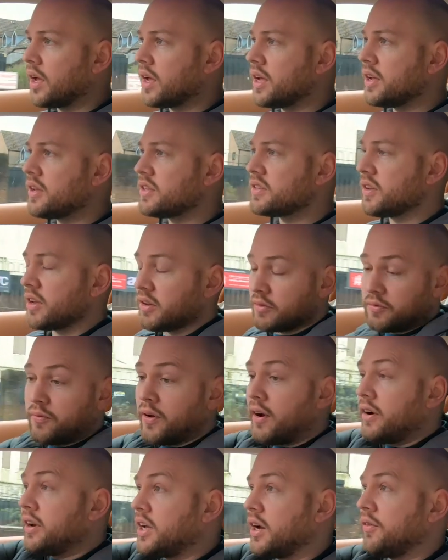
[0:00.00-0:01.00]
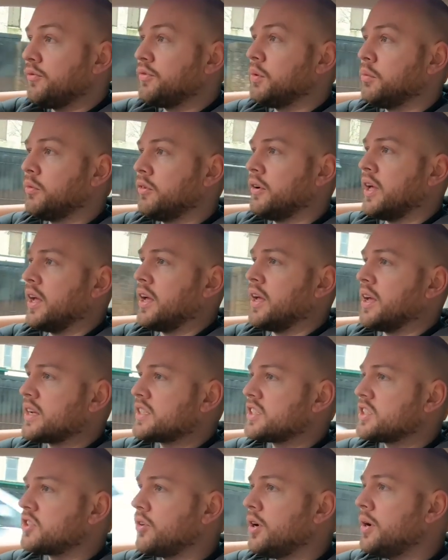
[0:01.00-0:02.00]
It's very comfortable in here,
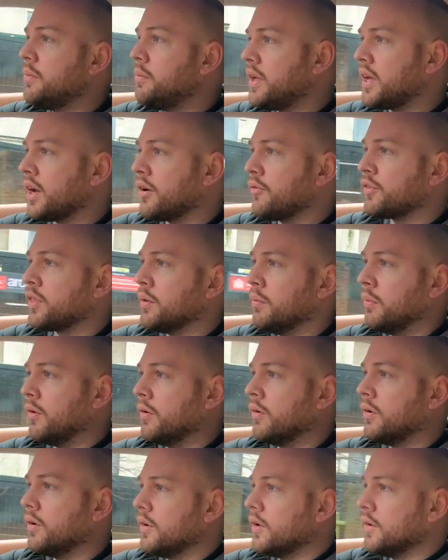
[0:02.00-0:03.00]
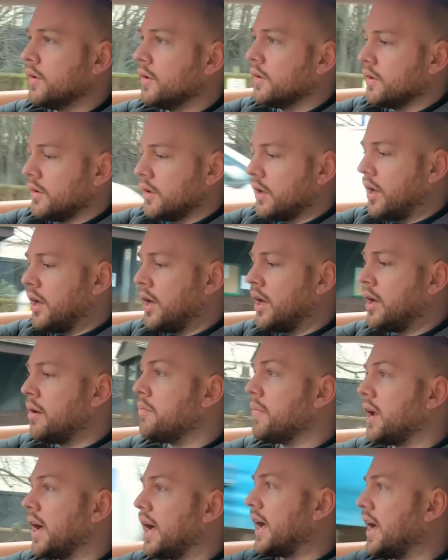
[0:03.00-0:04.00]
extremely comfortable.
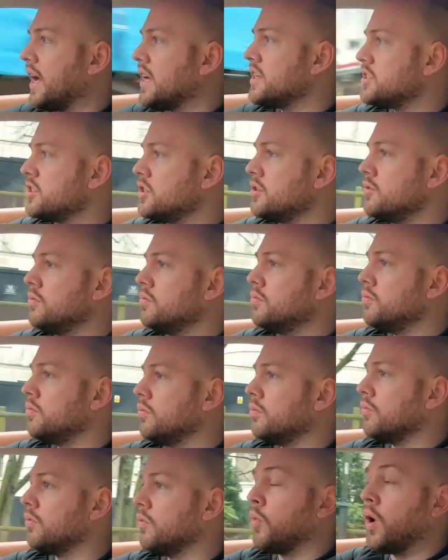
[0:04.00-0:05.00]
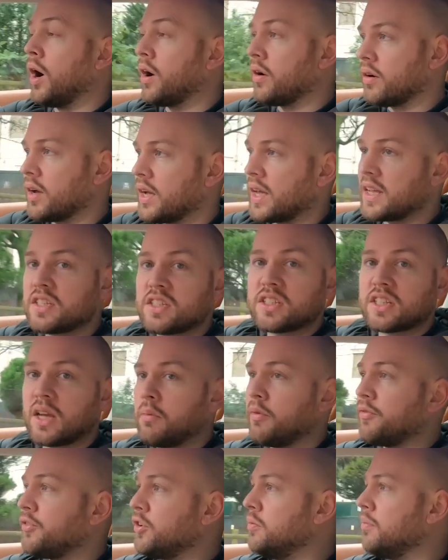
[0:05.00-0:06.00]
As some
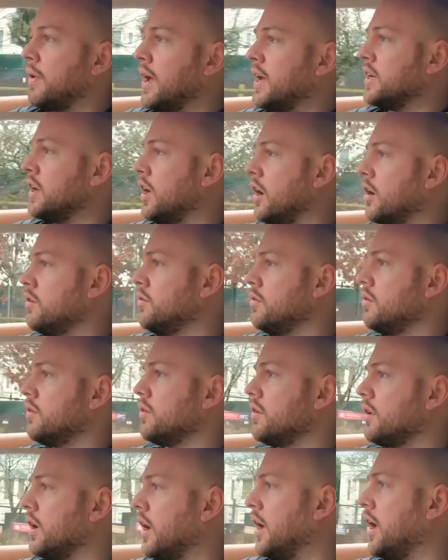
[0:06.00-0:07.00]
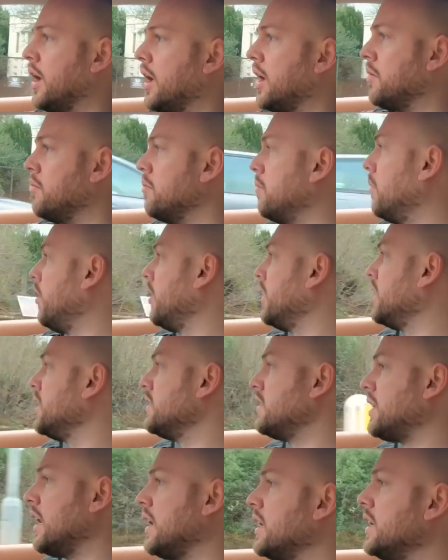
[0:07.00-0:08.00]
of you may know, my
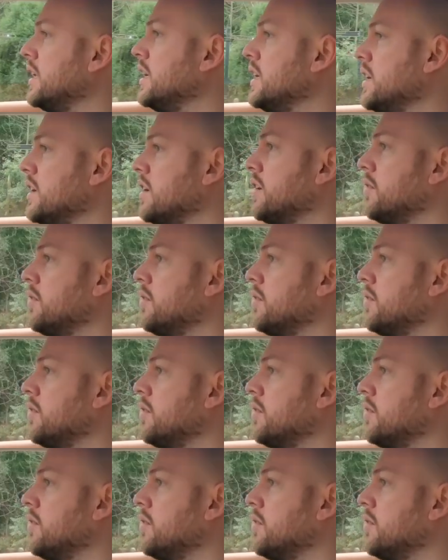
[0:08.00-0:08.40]
daily